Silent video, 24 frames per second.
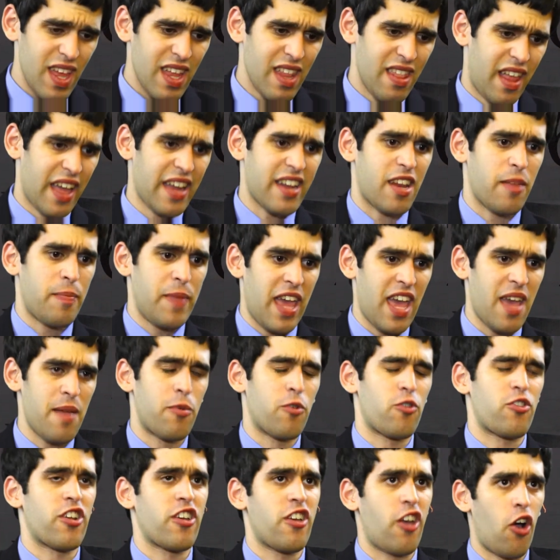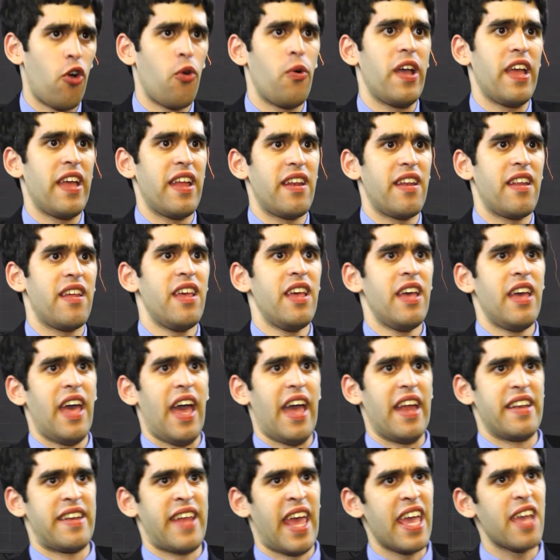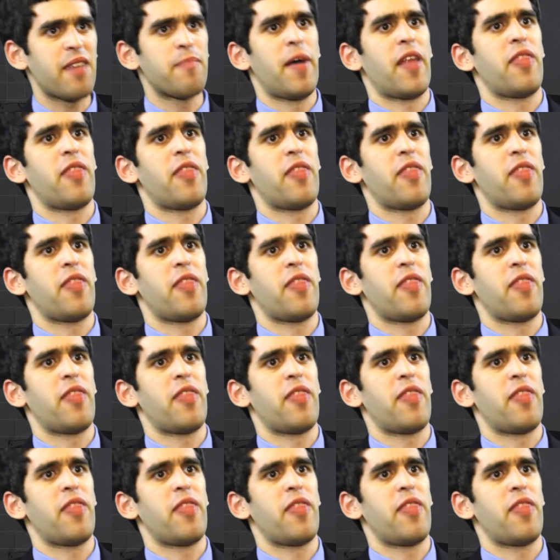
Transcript: like to be able to go in and take